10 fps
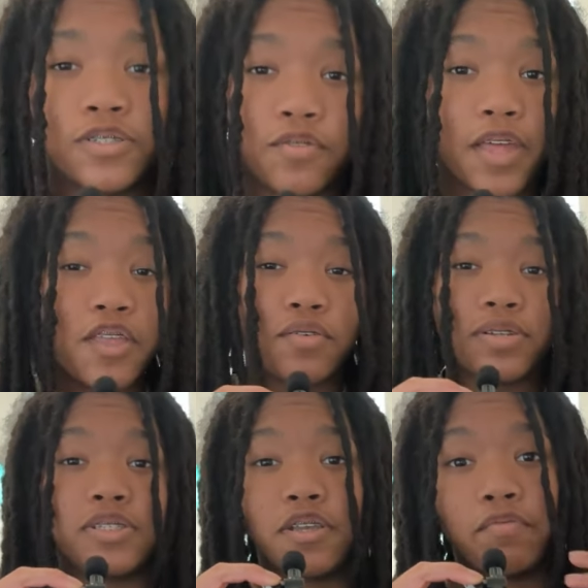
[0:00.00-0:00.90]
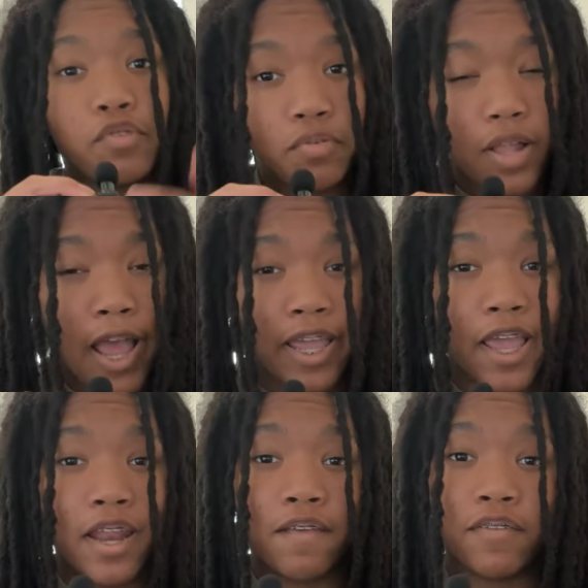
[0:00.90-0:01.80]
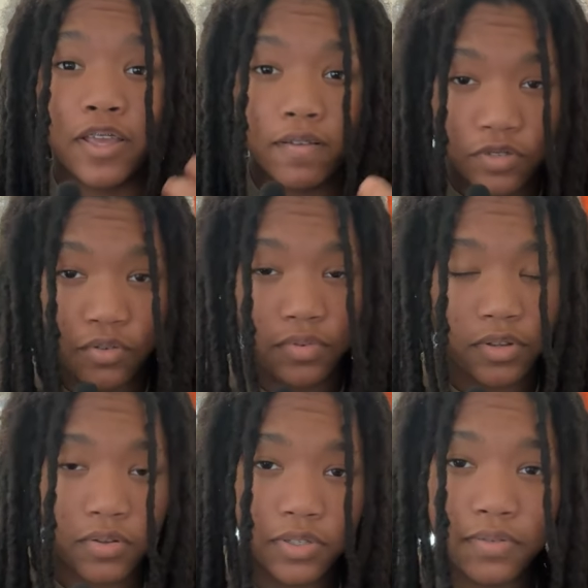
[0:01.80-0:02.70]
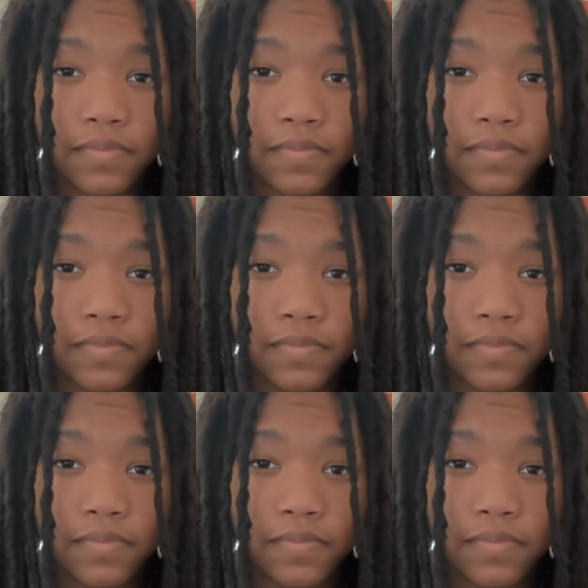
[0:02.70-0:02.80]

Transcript: So then you can see if you like it and if it gives you results.